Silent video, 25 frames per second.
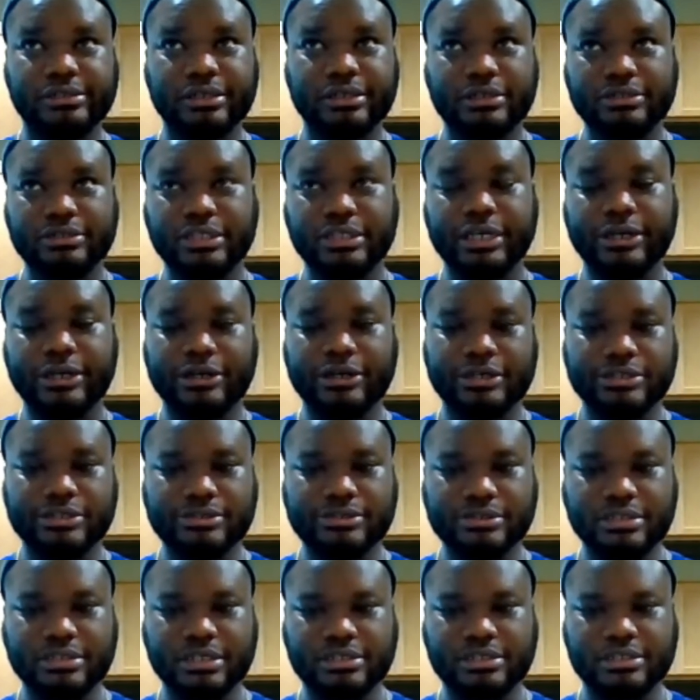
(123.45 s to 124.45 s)
I would say early
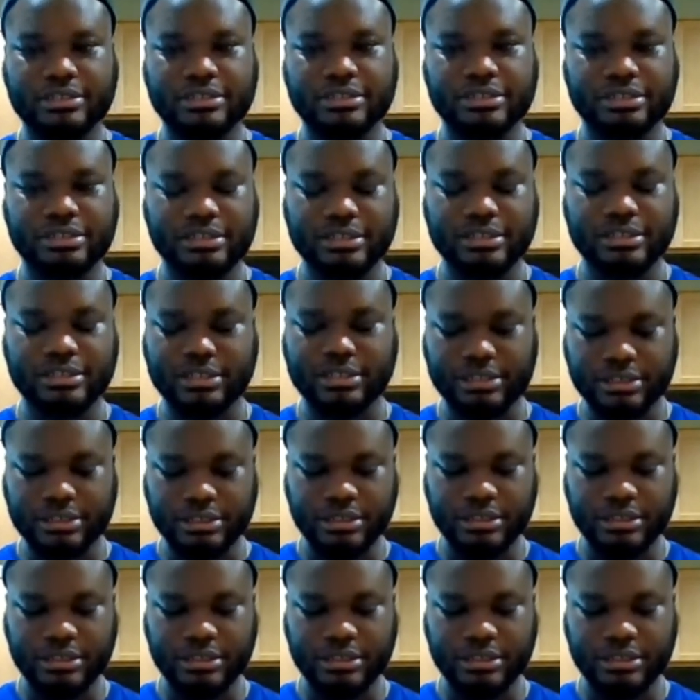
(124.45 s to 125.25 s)
2016.